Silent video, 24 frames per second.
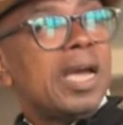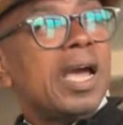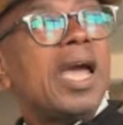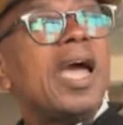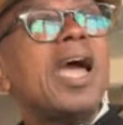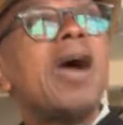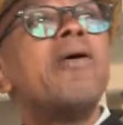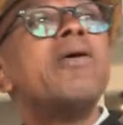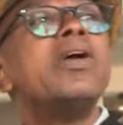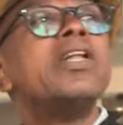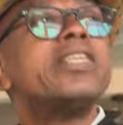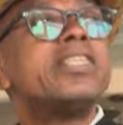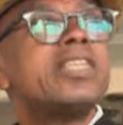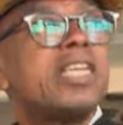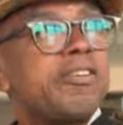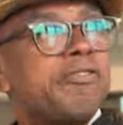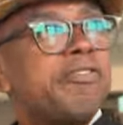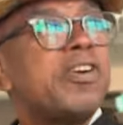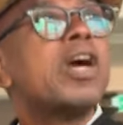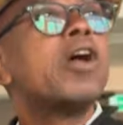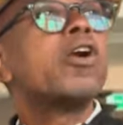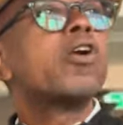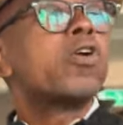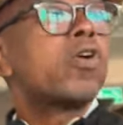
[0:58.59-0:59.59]
I will
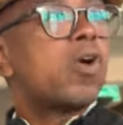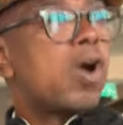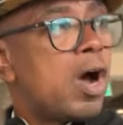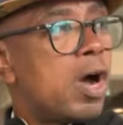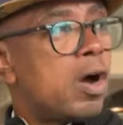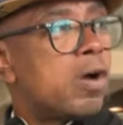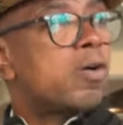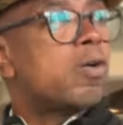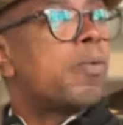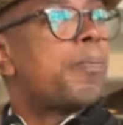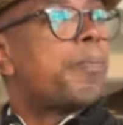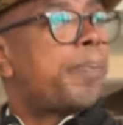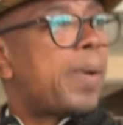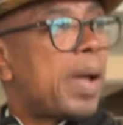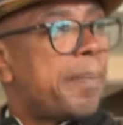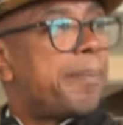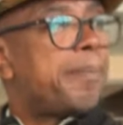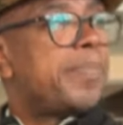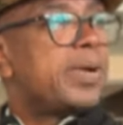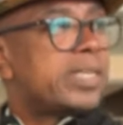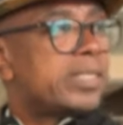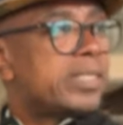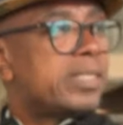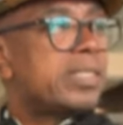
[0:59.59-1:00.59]
give a wrong
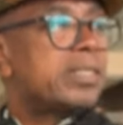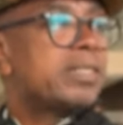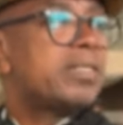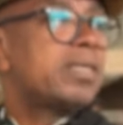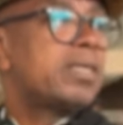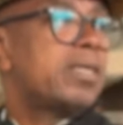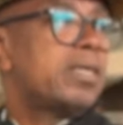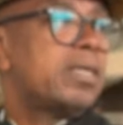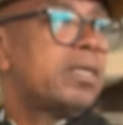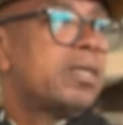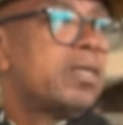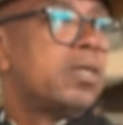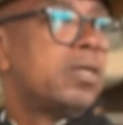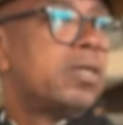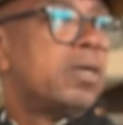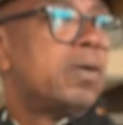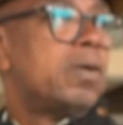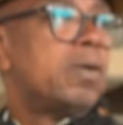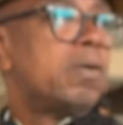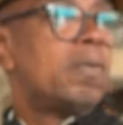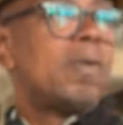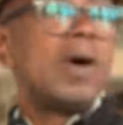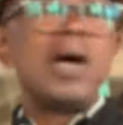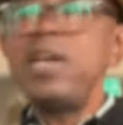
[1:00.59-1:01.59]
publicity,
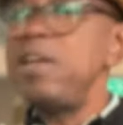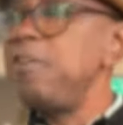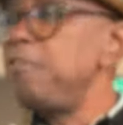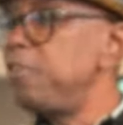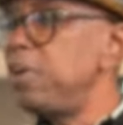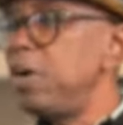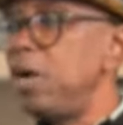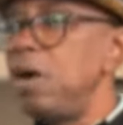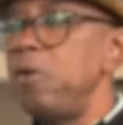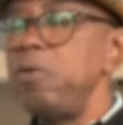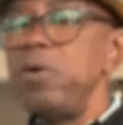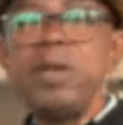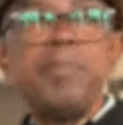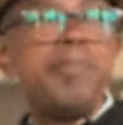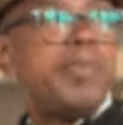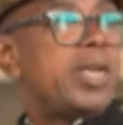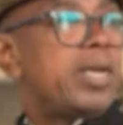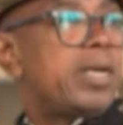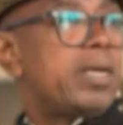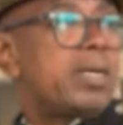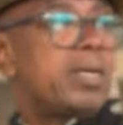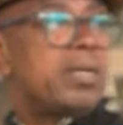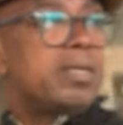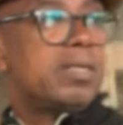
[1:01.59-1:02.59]
whatever I will
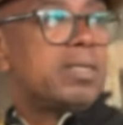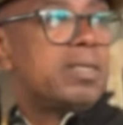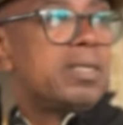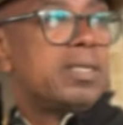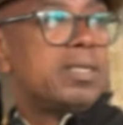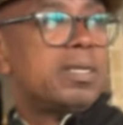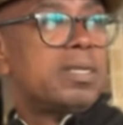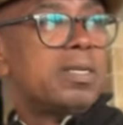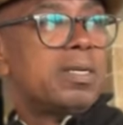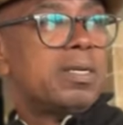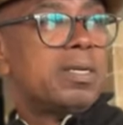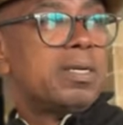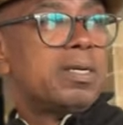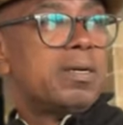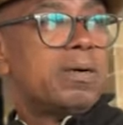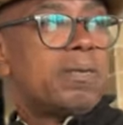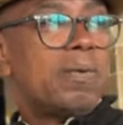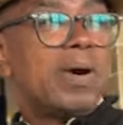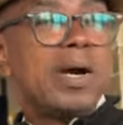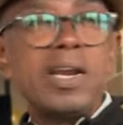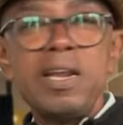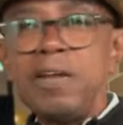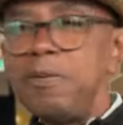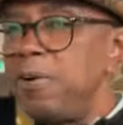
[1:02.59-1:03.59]
be,
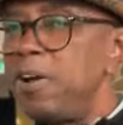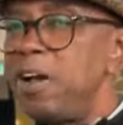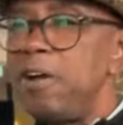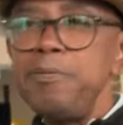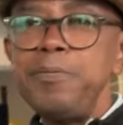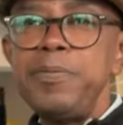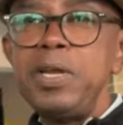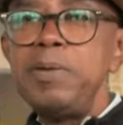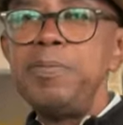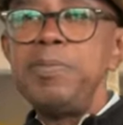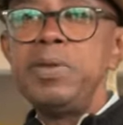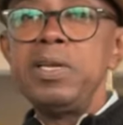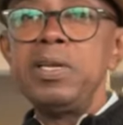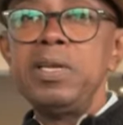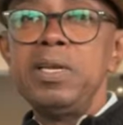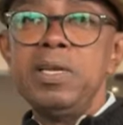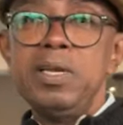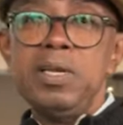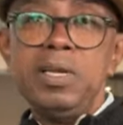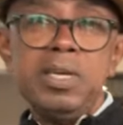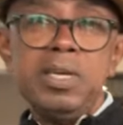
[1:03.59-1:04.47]
It's